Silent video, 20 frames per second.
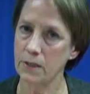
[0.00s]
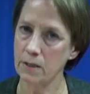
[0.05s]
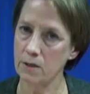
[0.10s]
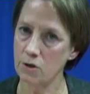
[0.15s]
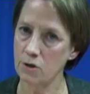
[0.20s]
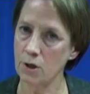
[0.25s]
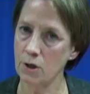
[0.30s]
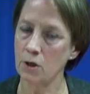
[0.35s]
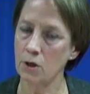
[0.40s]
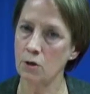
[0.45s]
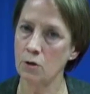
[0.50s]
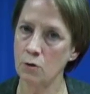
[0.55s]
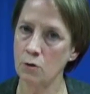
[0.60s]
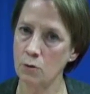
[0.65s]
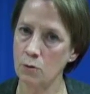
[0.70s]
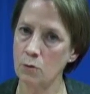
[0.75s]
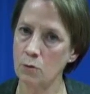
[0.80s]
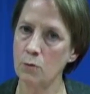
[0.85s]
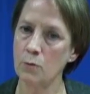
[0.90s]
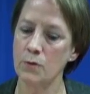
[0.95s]
teaching
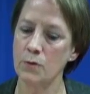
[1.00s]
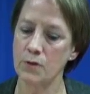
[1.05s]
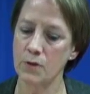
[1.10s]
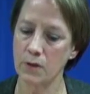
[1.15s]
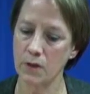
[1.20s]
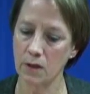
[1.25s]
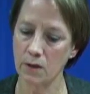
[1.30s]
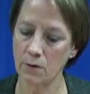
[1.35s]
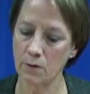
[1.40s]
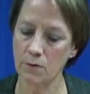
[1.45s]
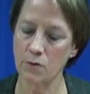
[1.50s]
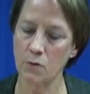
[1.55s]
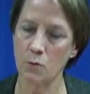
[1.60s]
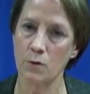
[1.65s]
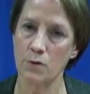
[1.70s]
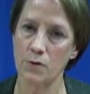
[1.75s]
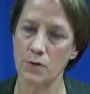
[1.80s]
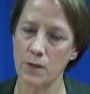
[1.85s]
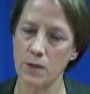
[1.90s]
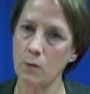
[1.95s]
new
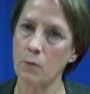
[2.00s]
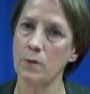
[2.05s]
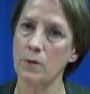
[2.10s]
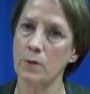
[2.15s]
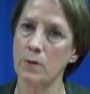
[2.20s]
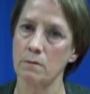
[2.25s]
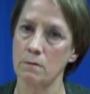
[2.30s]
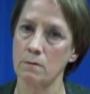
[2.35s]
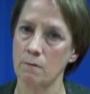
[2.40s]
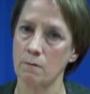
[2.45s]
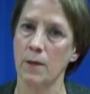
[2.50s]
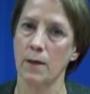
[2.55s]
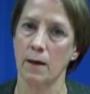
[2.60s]
skills or sequences of